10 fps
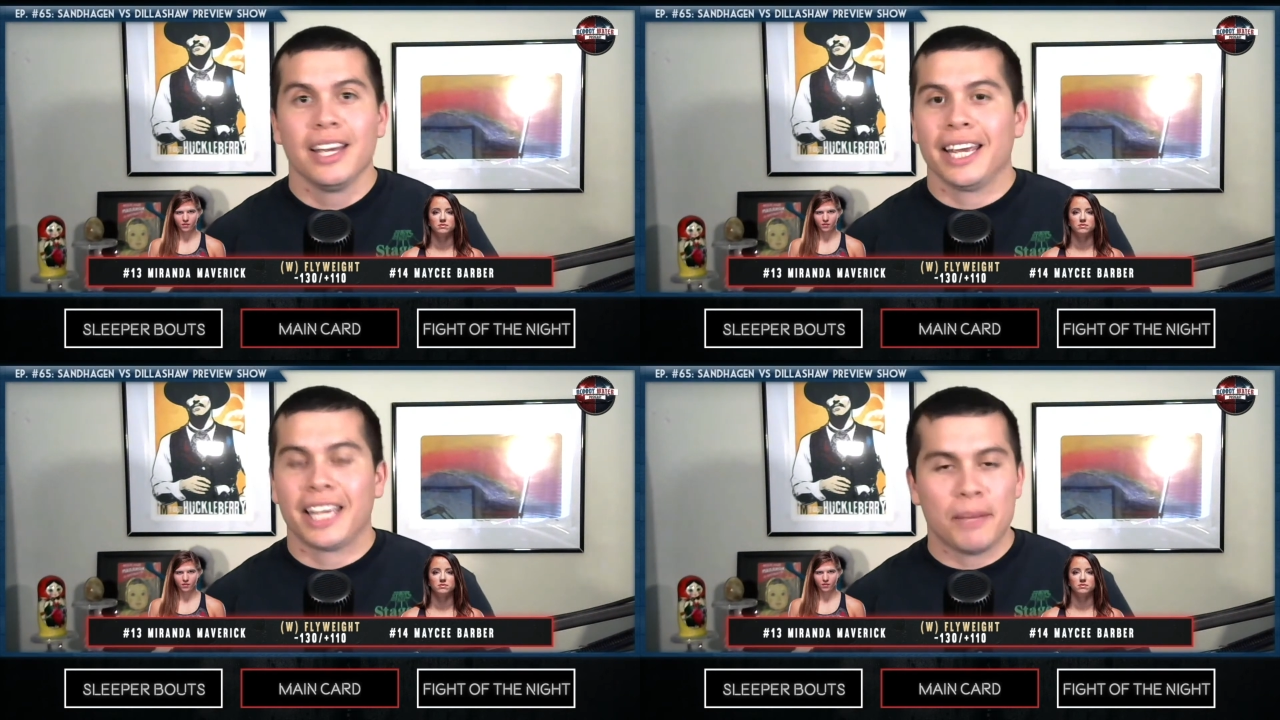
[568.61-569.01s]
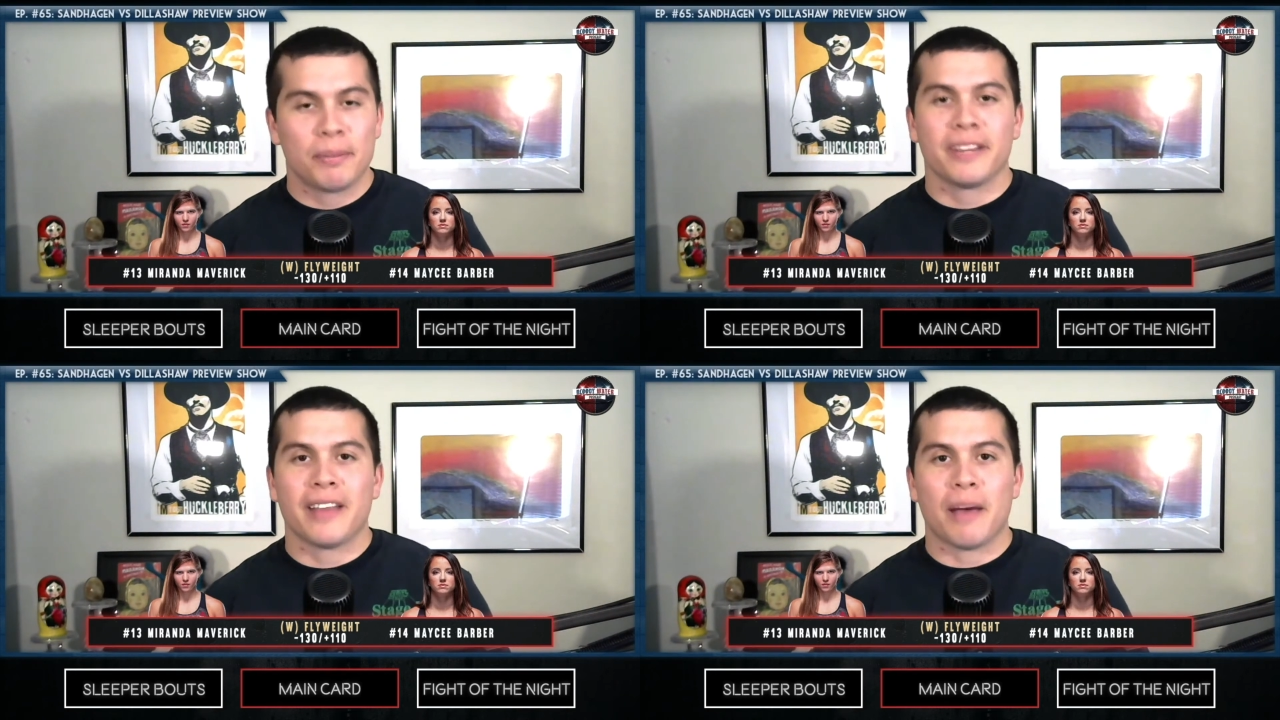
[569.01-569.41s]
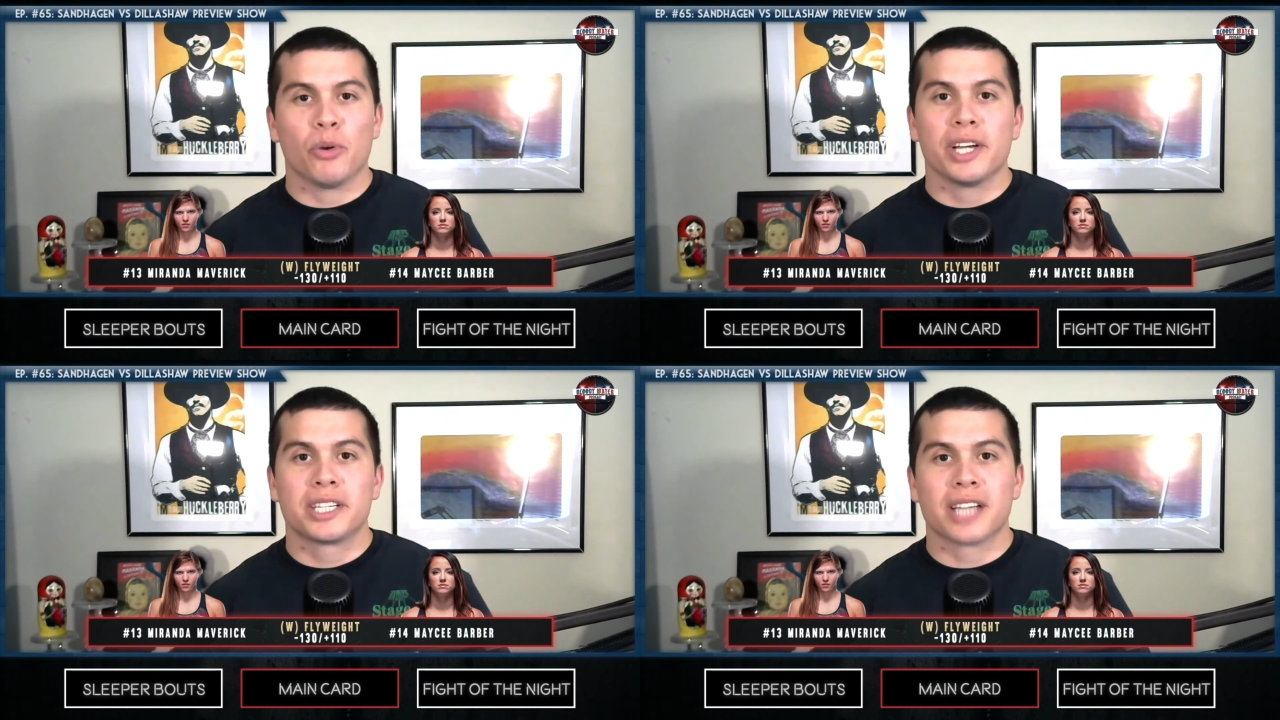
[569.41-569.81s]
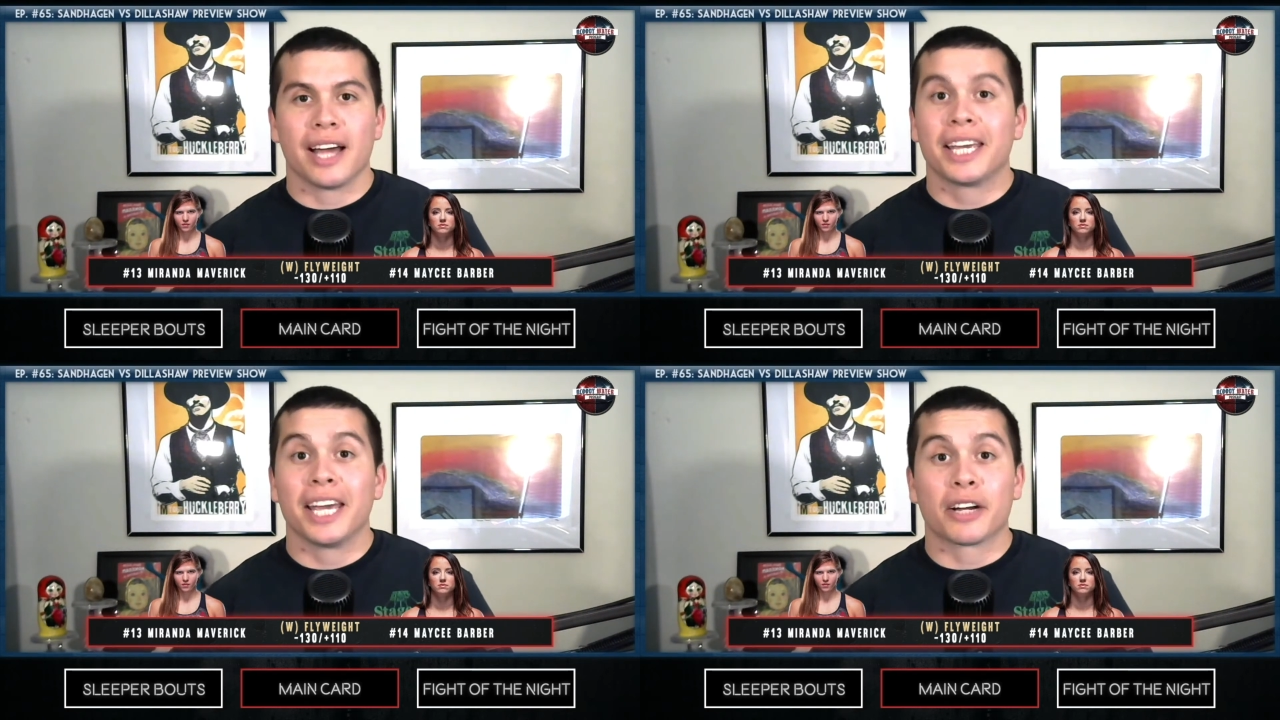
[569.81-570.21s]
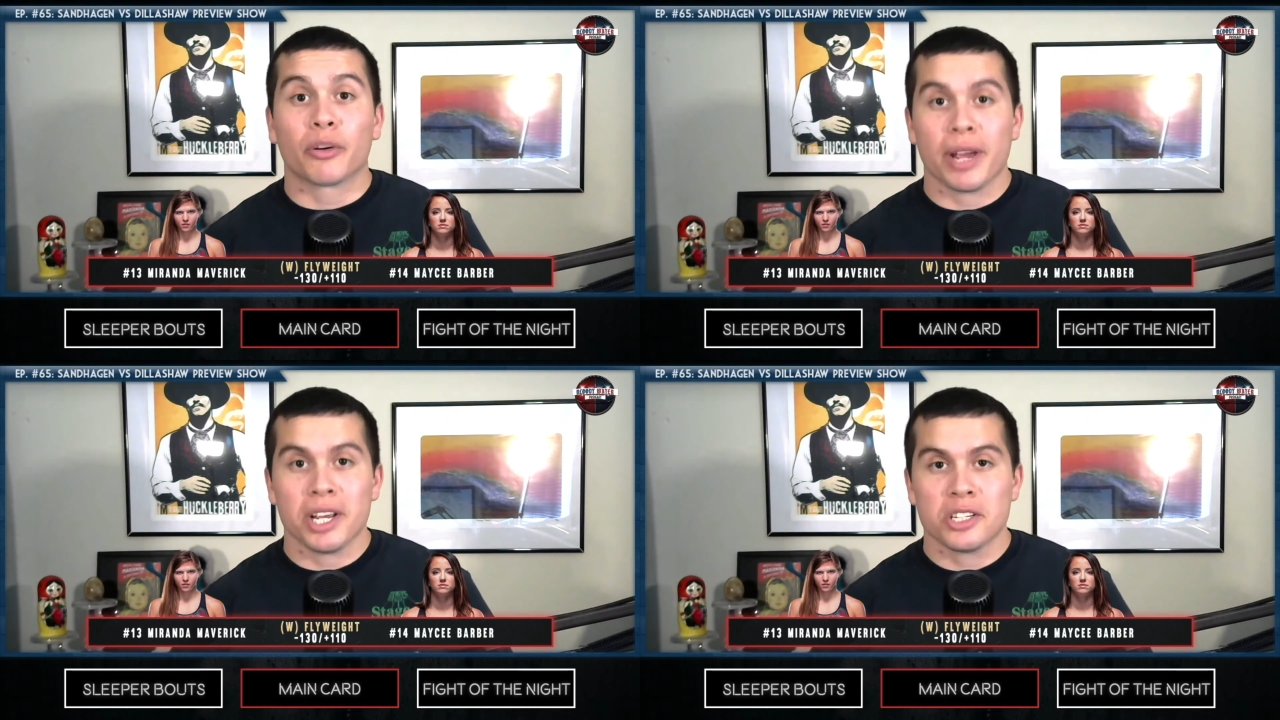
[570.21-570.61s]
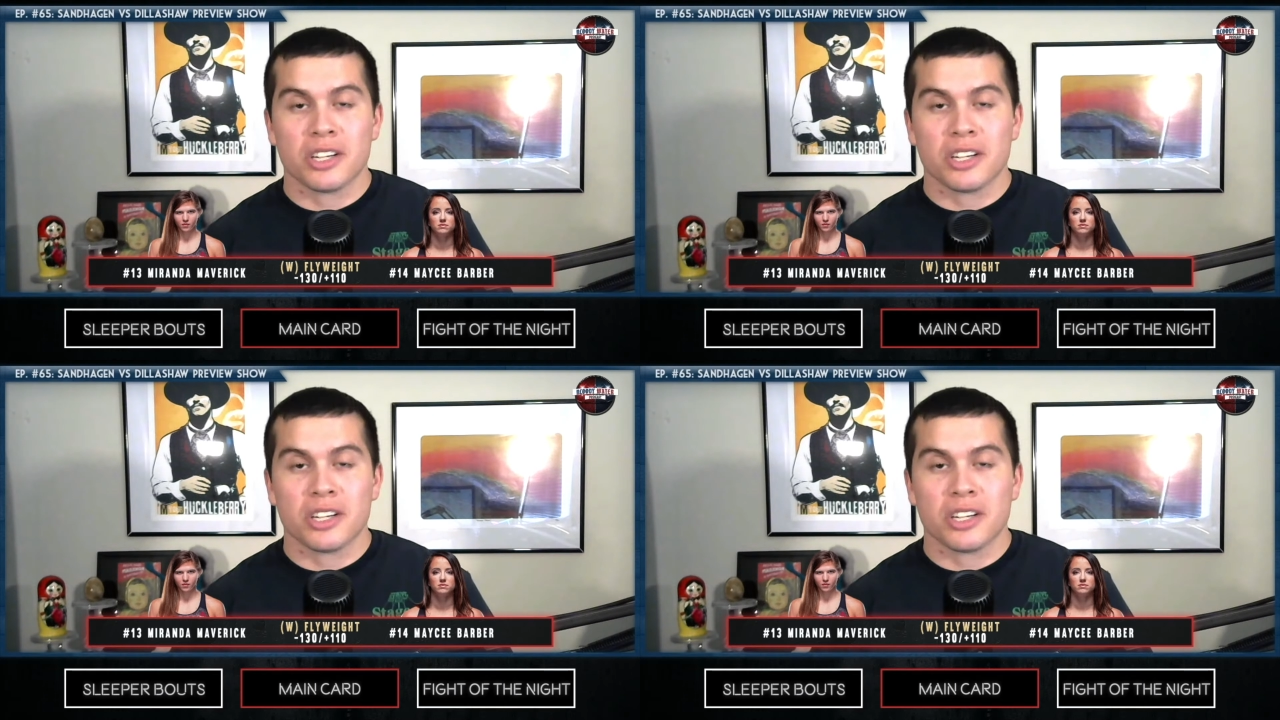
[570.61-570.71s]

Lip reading: and keep it in that Muay Thai kick range.